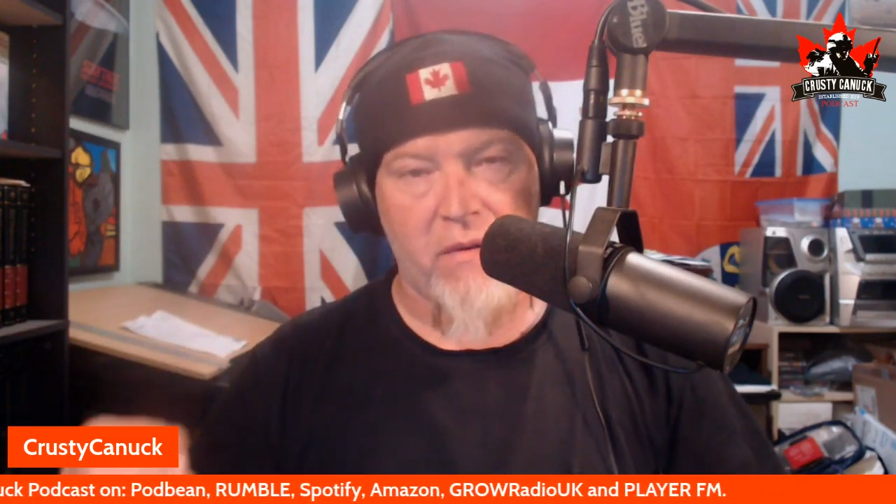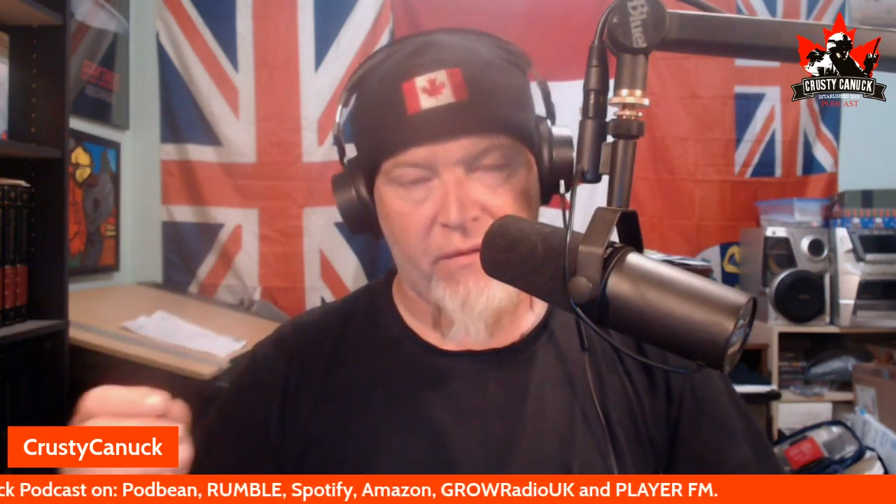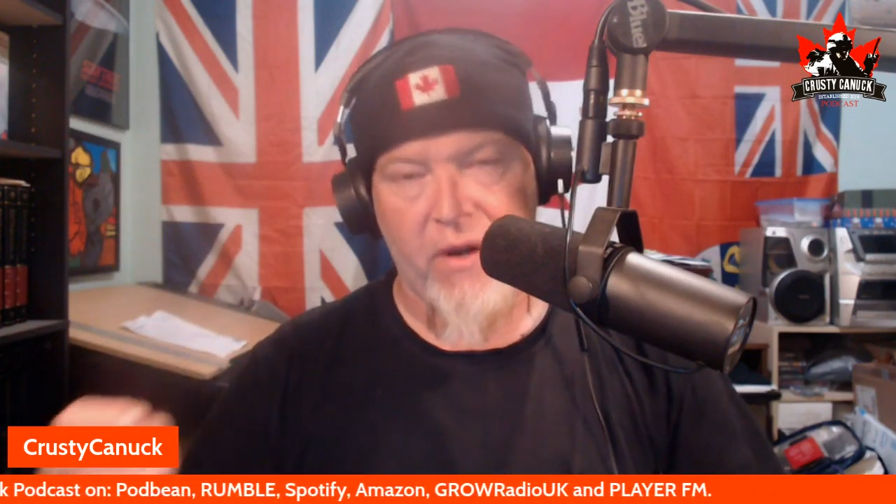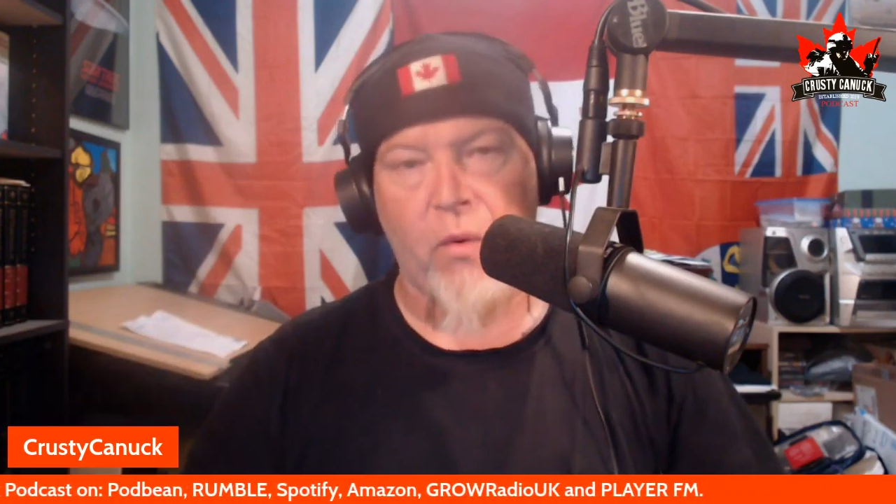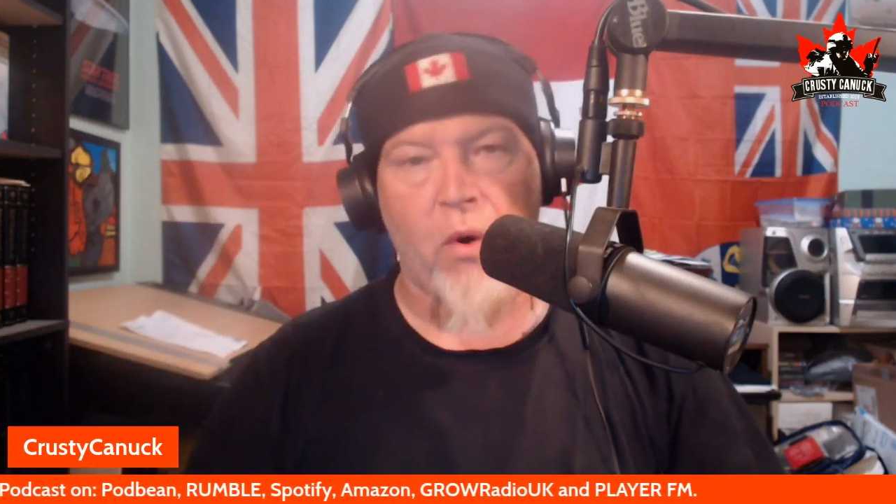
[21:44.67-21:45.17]
the
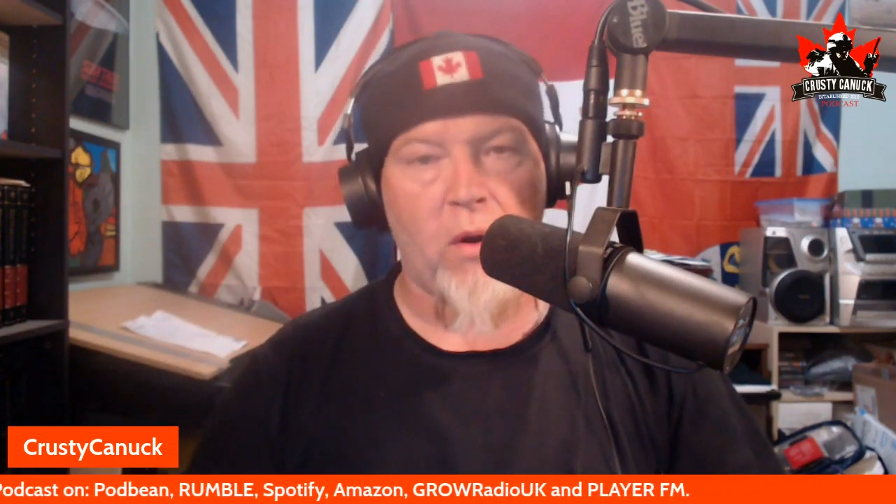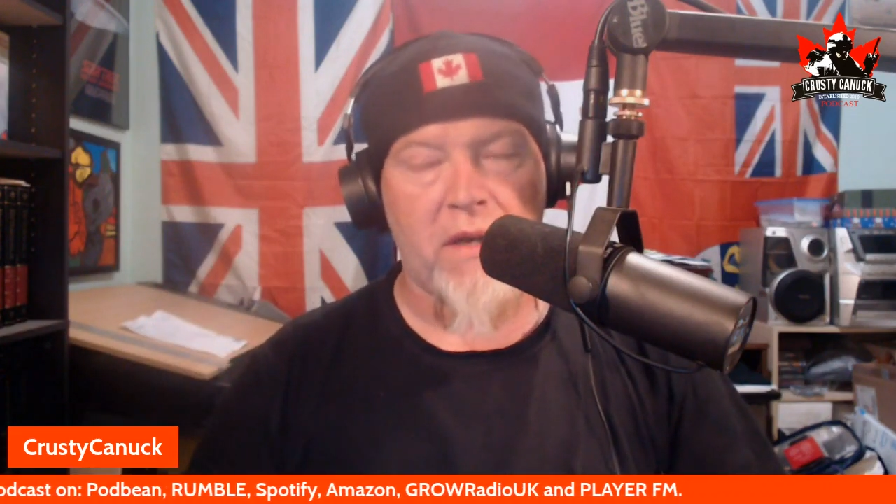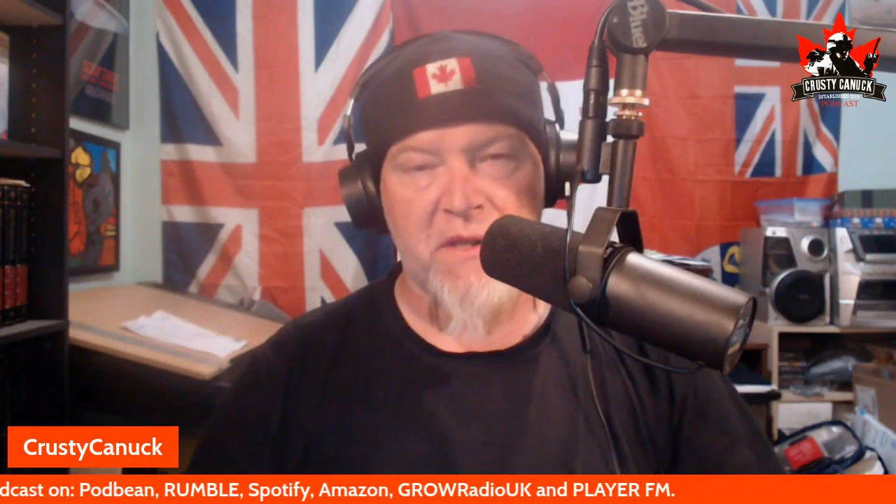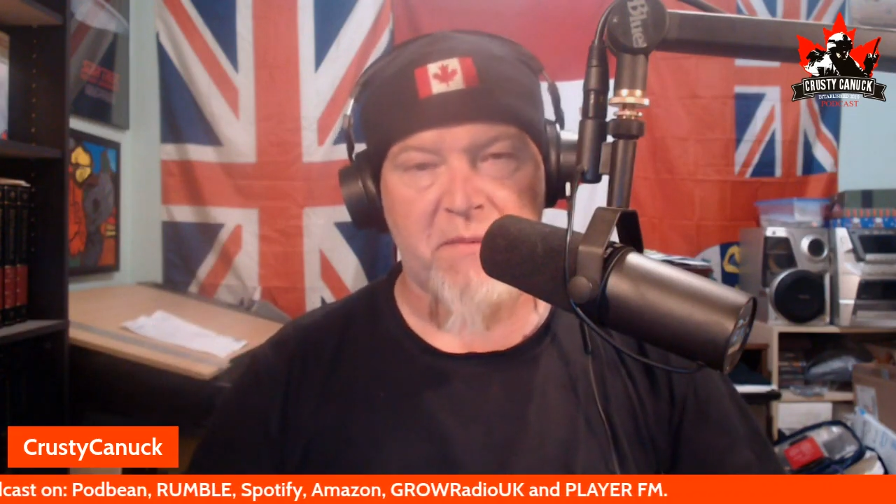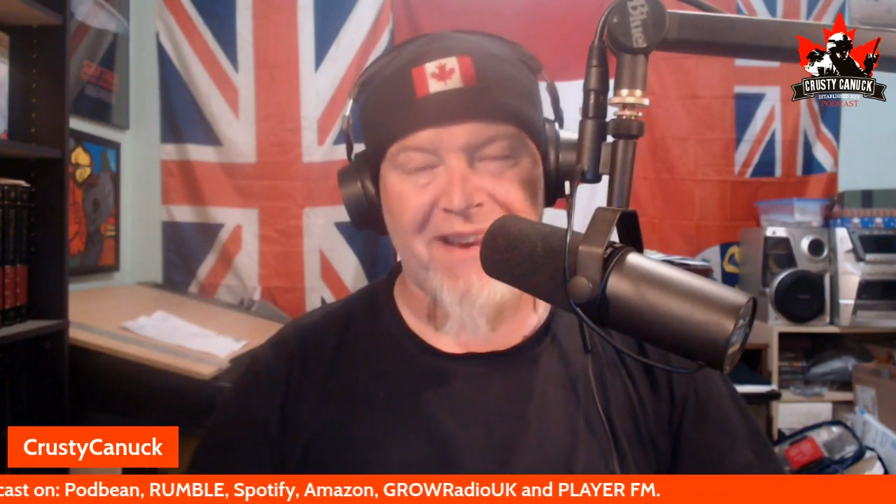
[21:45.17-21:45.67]
free world
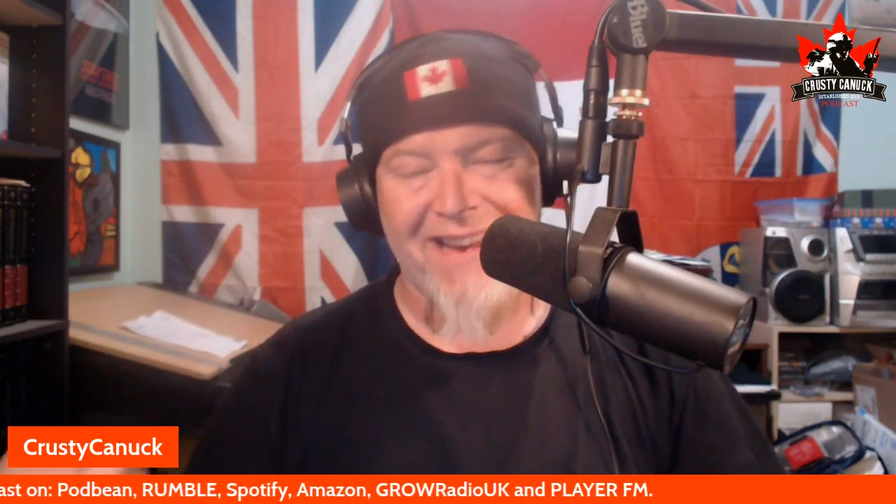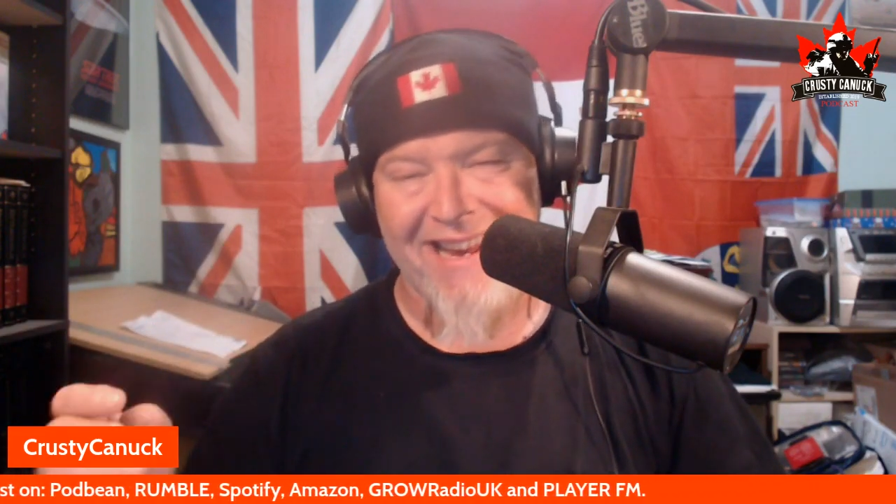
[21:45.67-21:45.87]
has spent